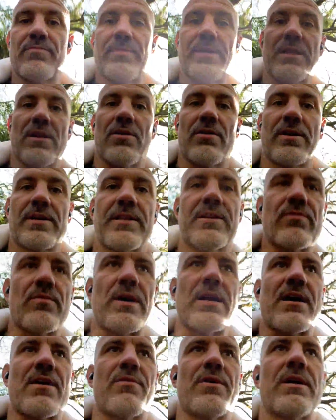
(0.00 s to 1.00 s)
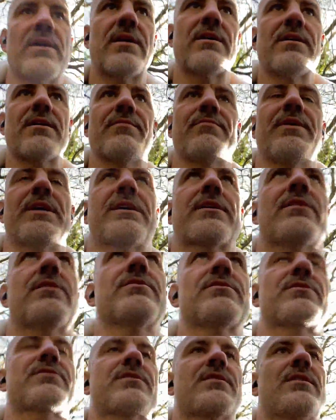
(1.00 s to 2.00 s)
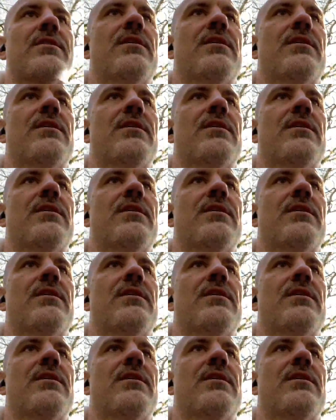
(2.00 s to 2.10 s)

be longer than 1 hour? because